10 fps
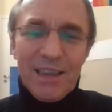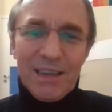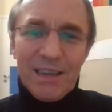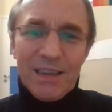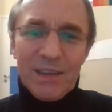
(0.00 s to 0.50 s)

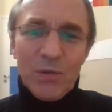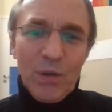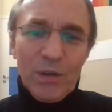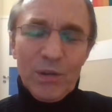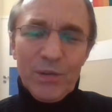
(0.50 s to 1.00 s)
to
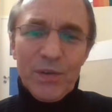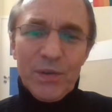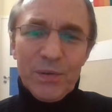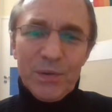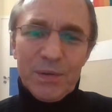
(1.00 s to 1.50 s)
all of
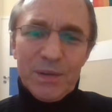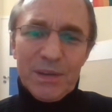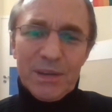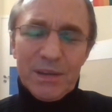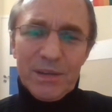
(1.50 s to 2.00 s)
you
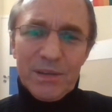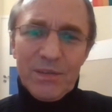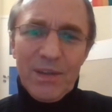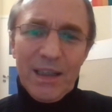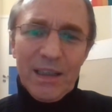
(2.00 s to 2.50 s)

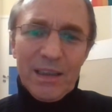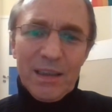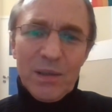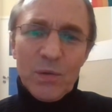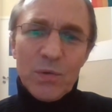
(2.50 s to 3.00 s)

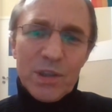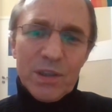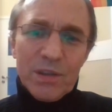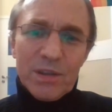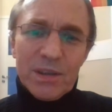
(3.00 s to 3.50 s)
via
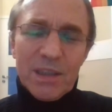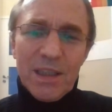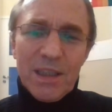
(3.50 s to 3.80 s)
USOS.